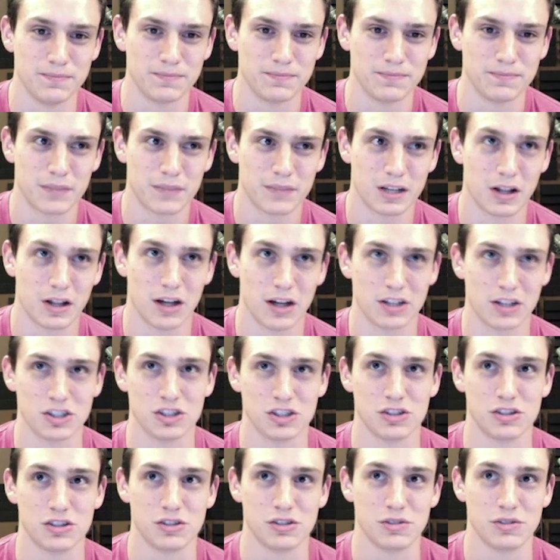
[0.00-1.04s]
lot of
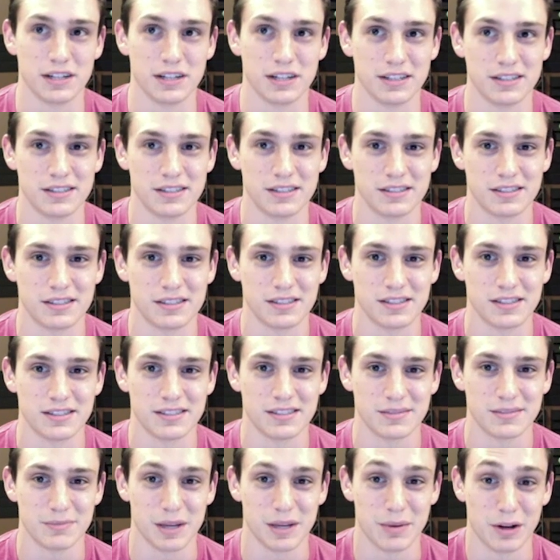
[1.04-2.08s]
students
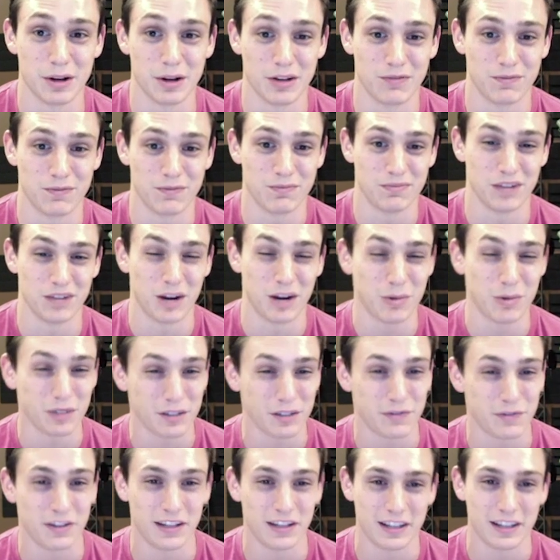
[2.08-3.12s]
maybe are not really
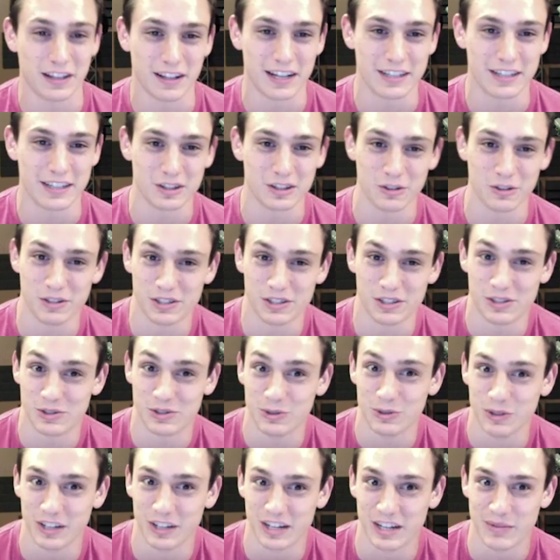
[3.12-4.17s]
feeling like they're in
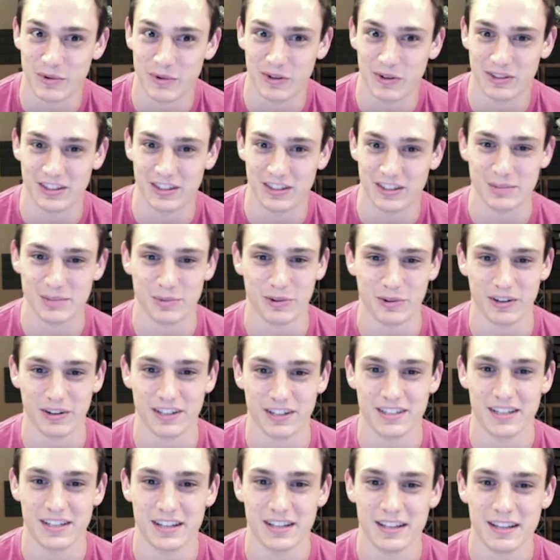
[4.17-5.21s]
school anymore at this point.
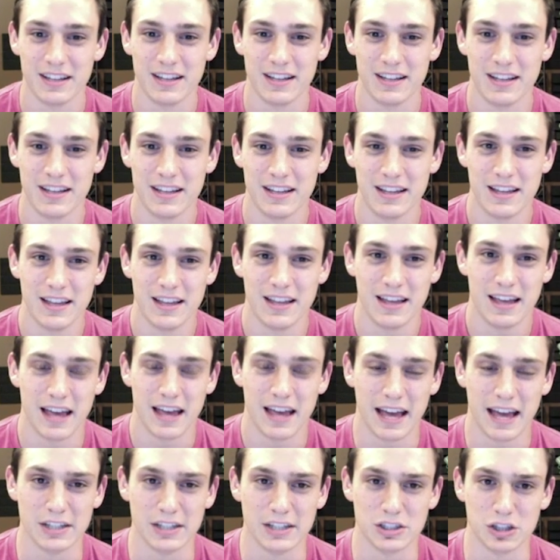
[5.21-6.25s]

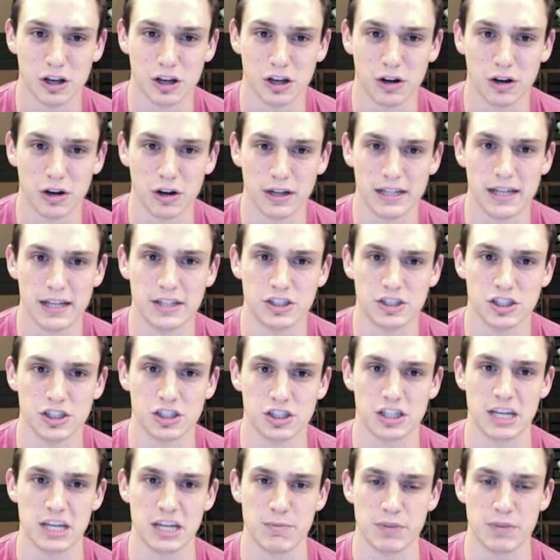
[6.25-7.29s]
And so it's just
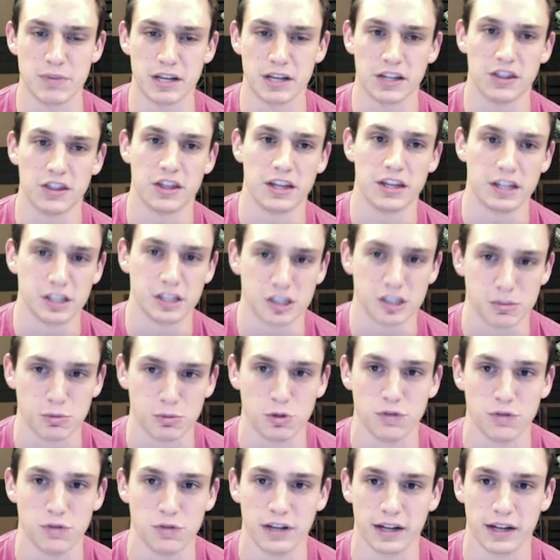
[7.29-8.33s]
keeping things
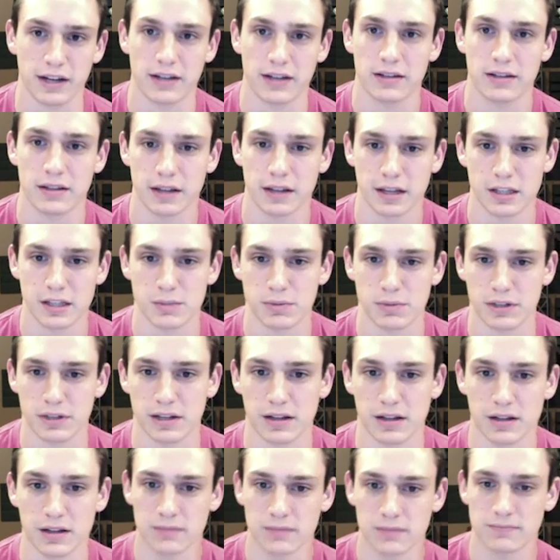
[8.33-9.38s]
moving has been
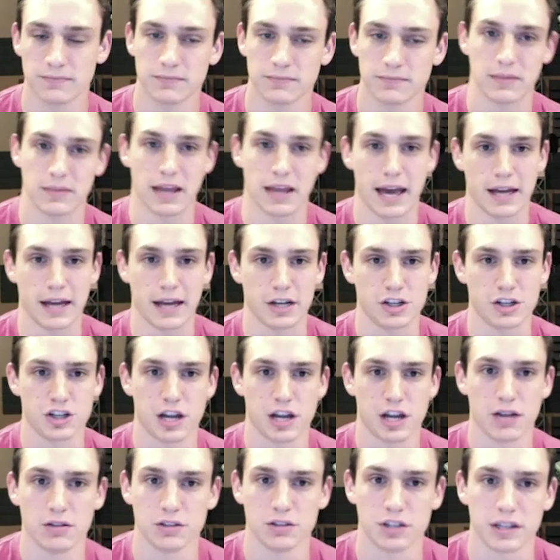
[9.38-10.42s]
a added
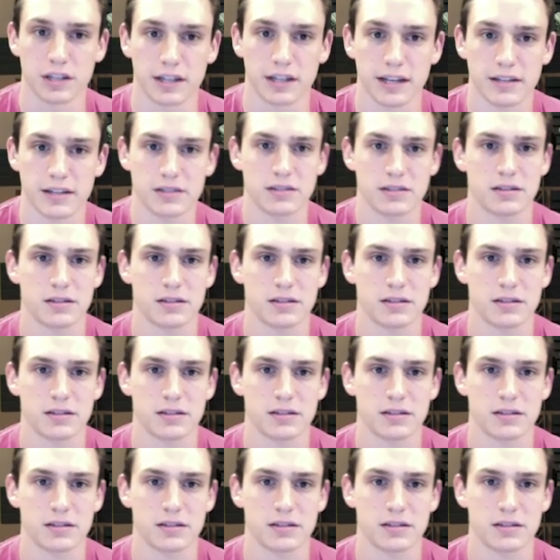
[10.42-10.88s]
challenge, I guess.